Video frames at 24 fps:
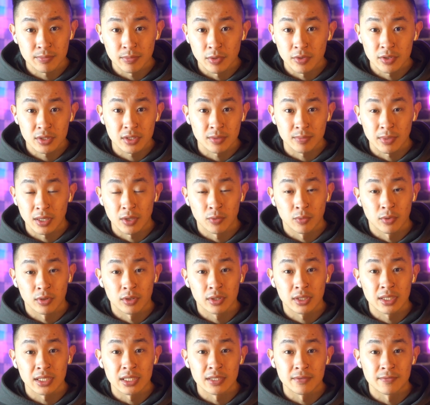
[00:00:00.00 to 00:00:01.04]
Most of my
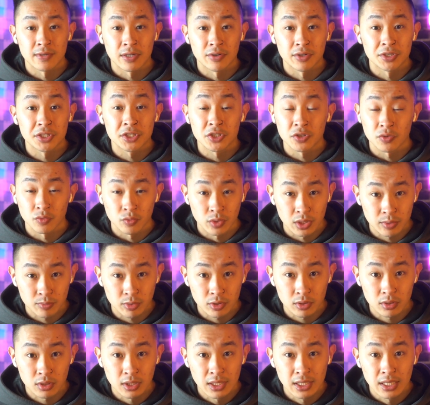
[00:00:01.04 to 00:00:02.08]
work is very
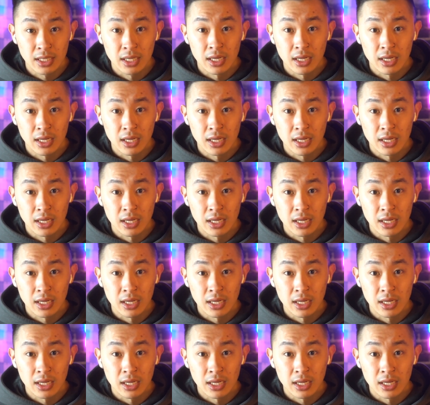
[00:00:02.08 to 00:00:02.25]
cerebral,